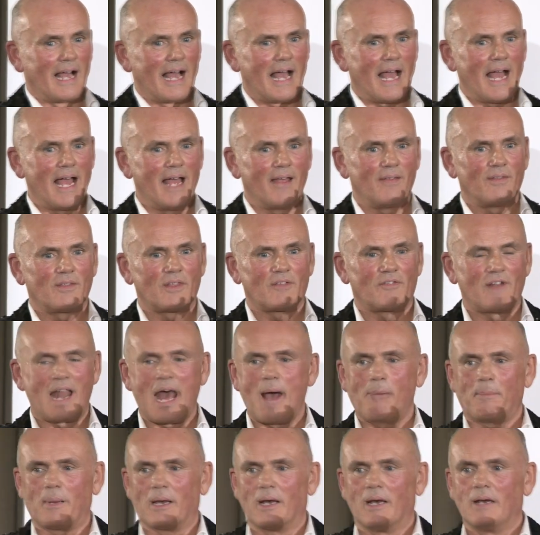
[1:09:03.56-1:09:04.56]
And the
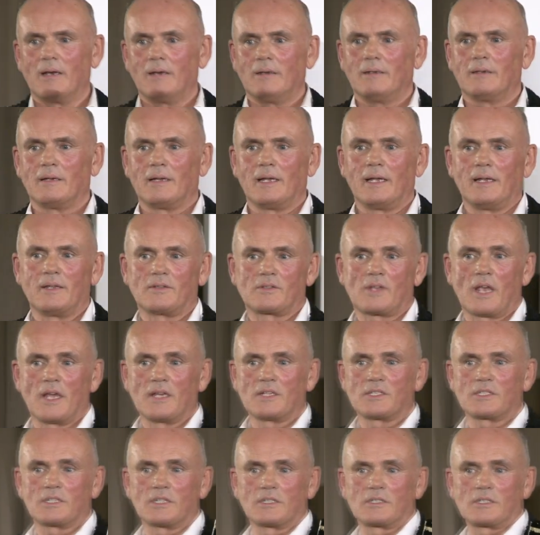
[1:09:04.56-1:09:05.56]
flapper is
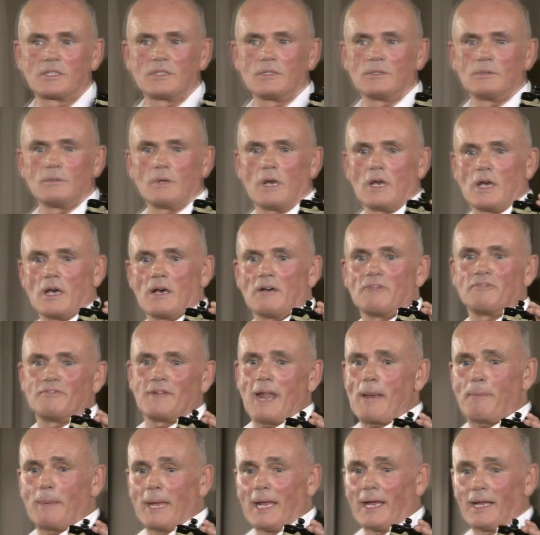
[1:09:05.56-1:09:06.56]
going to do her
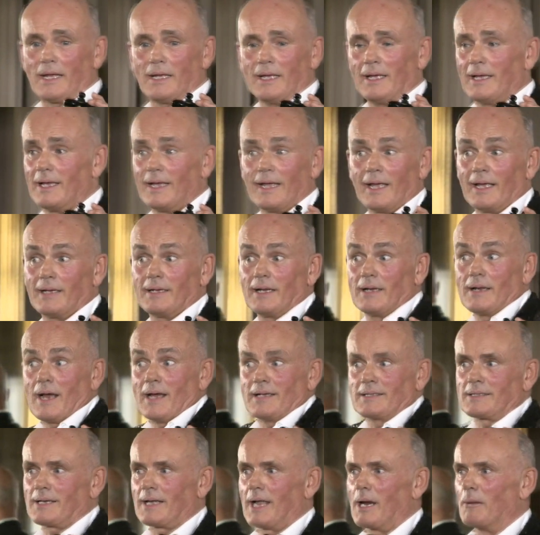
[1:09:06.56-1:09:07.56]
flapping in a
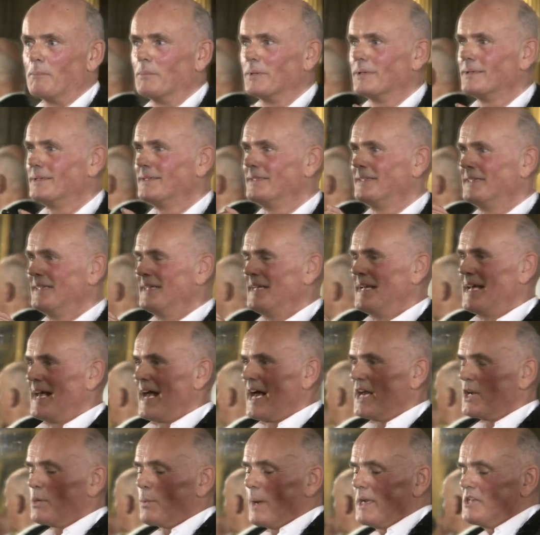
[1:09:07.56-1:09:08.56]
nightclub.
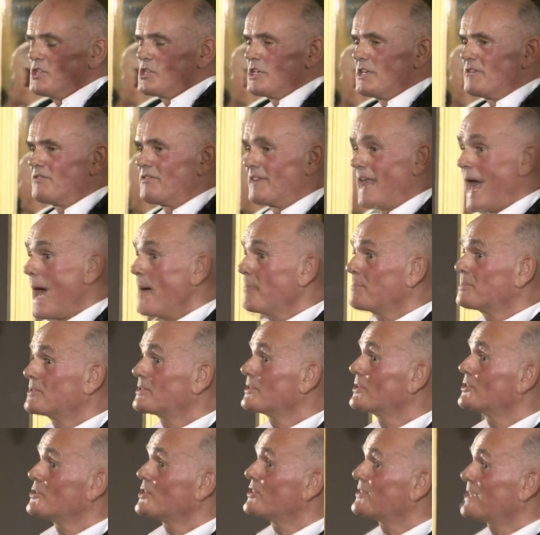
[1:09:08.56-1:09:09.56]
And when she flaps,
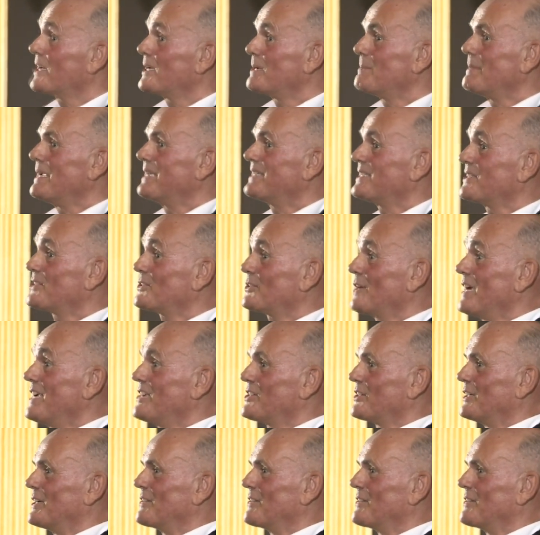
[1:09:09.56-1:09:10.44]
she's going to meet a stranger